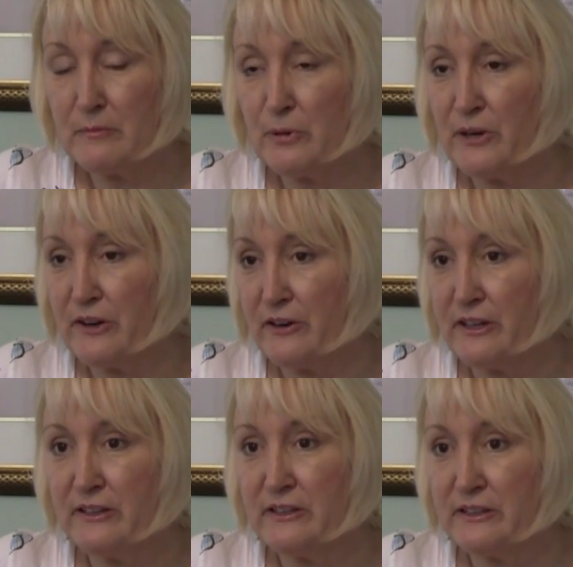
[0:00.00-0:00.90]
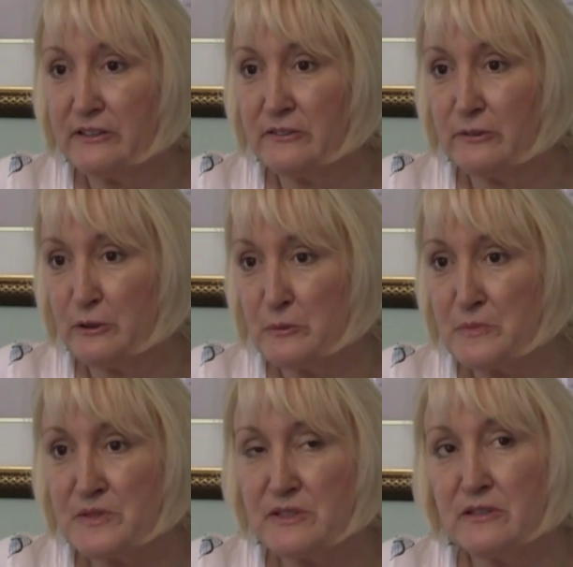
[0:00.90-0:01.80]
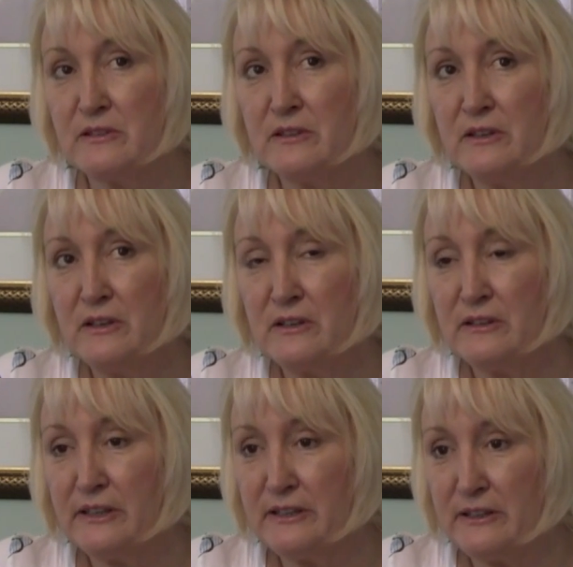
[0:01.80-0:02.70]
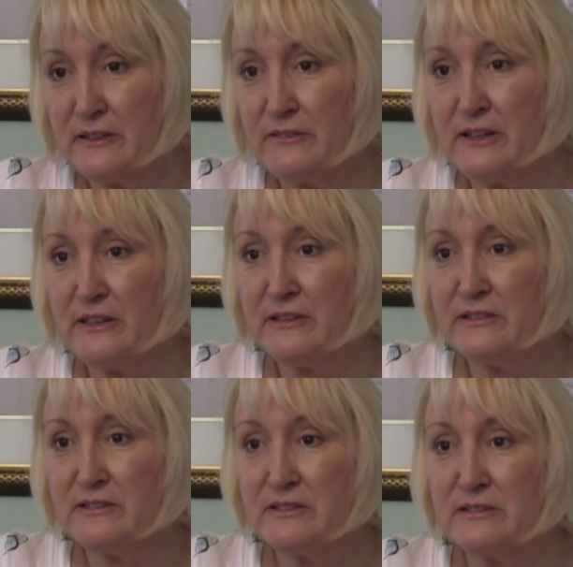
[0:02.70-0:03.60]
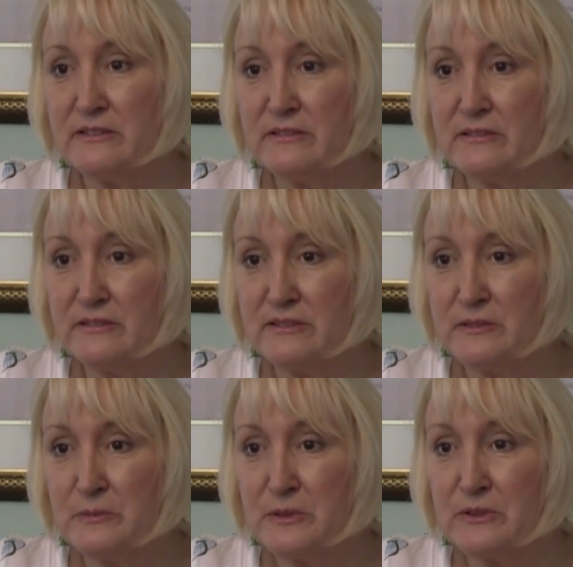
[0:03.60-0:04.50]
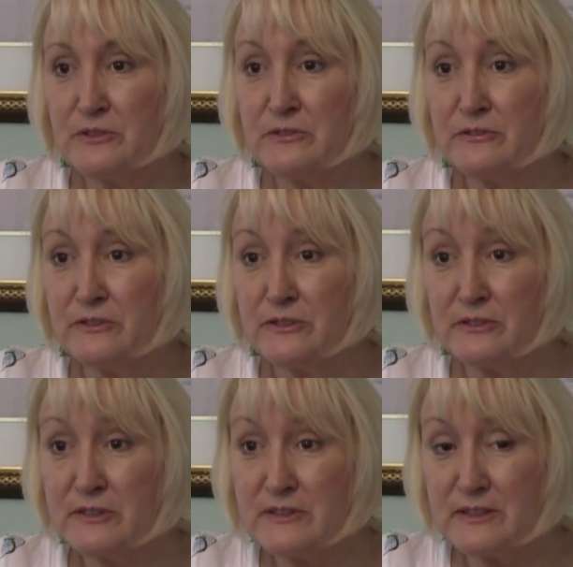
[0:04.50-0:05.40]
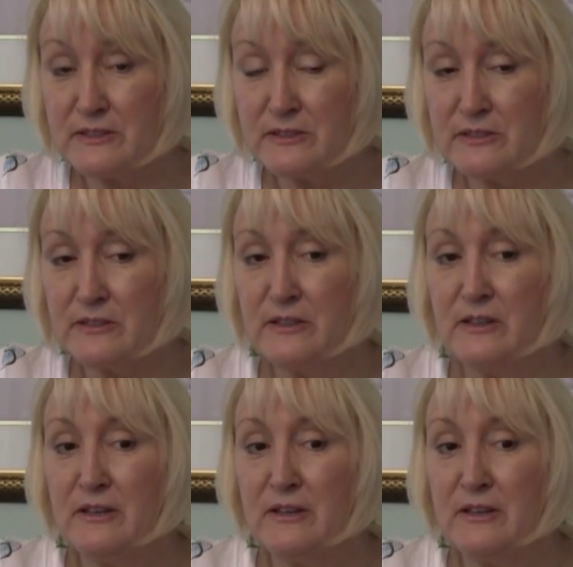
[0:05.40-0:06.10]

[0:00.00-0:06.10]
prayer healing groups and mm-hmm. laying on of hands and spiritual visualization.